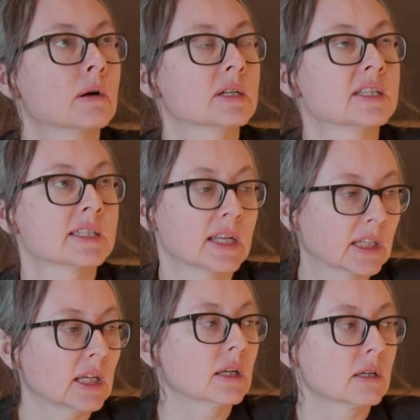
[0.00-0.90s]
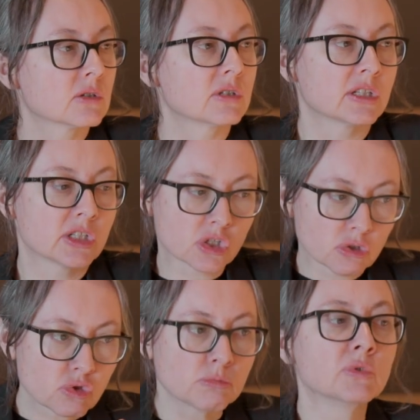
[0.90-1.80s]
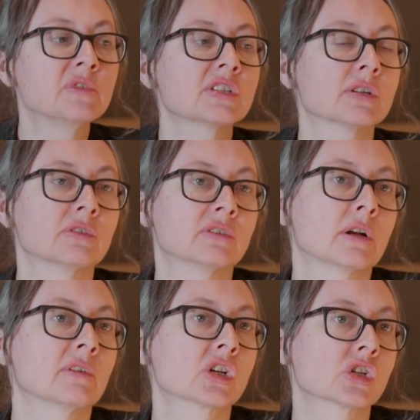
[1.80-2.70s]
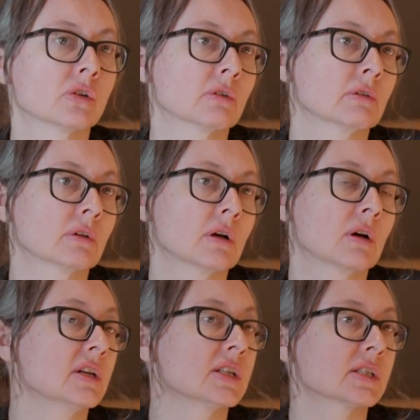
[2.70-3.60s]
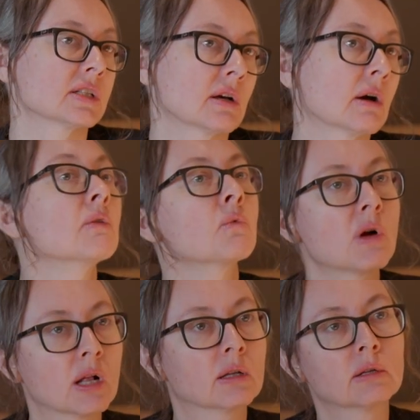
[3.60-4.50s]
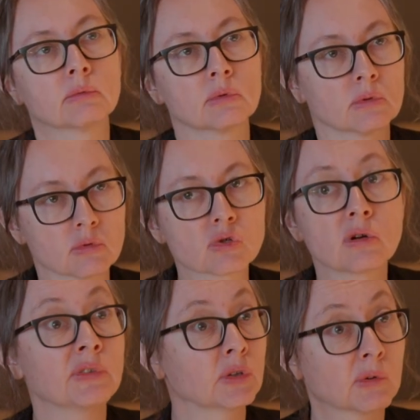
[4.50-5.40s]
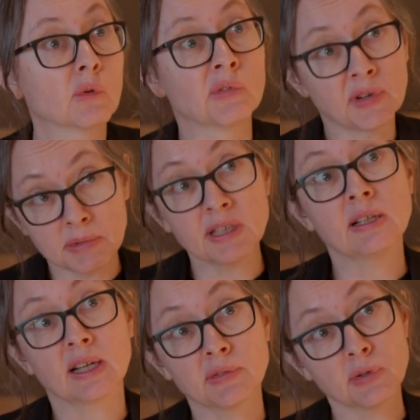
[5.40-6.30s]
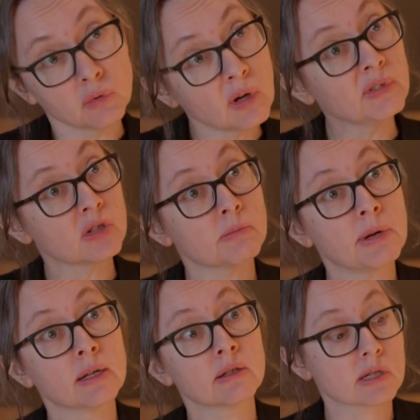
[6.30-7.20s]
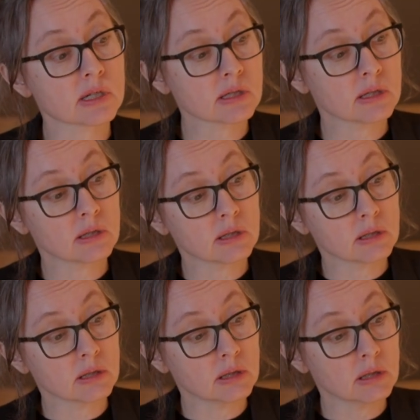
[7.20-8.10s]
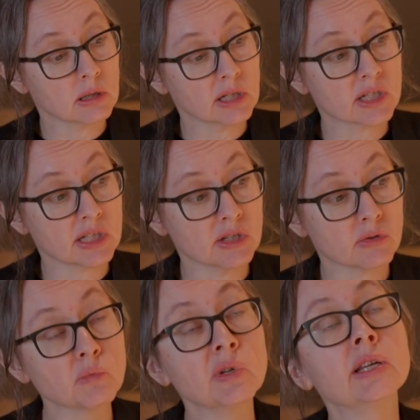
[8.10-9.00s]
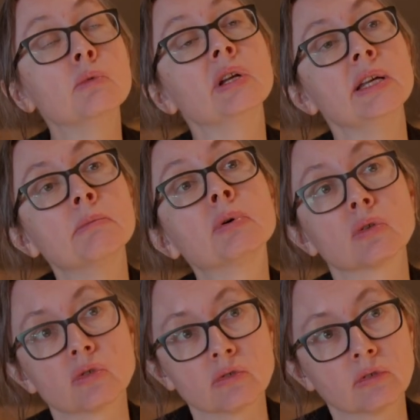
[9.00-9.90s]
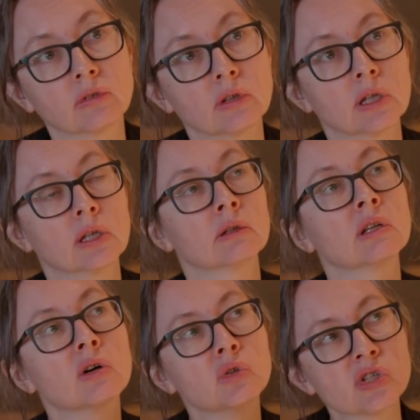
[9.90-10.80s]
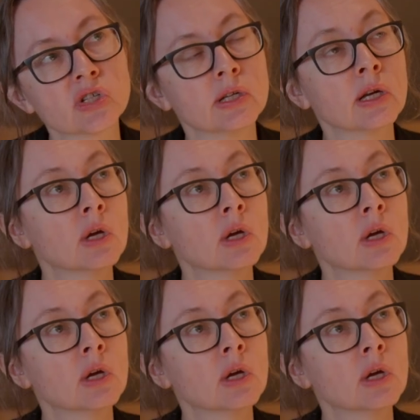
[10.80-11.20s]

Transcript: is taking the decision to move in certain direction, is, well, also having a family life, having the balance, is really, really important. And now you see,